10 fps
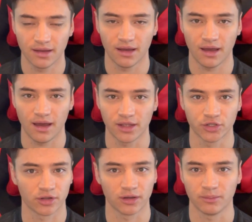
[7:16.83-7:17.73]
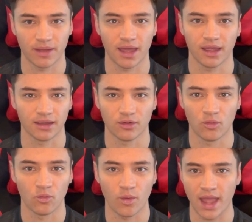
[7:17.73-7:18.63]
uh, you're gonna pay
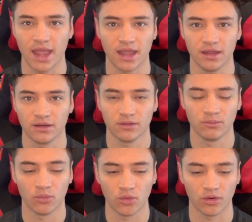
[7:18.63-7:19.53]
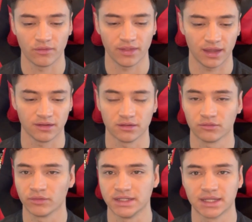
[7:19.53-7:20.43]
way more than
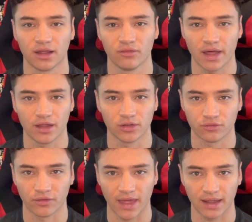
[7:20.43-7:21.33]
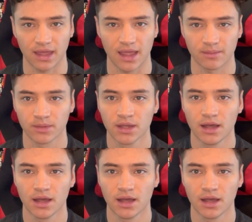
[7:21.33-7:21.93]
retail value for that game.